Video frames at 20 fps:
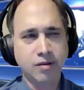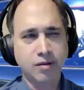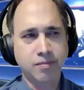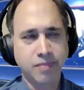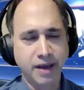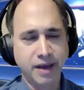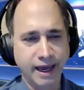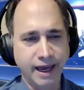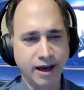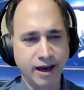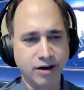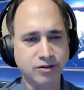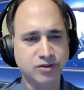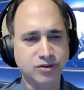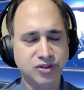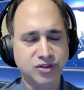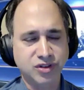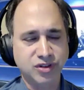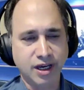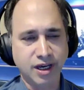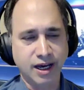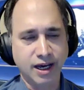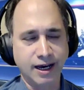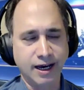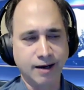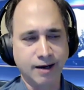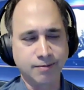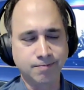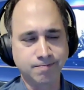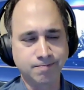about,
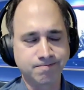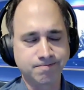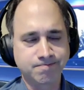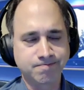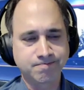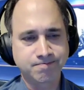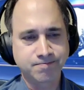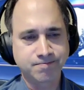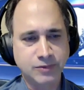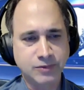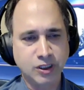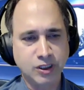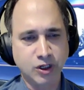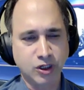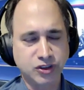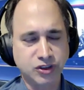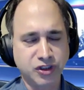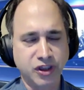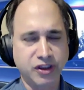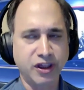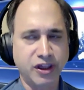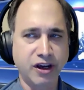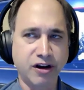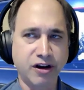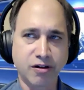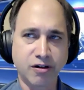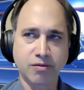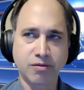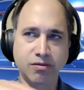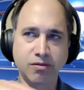um, you know, because
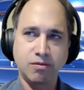there,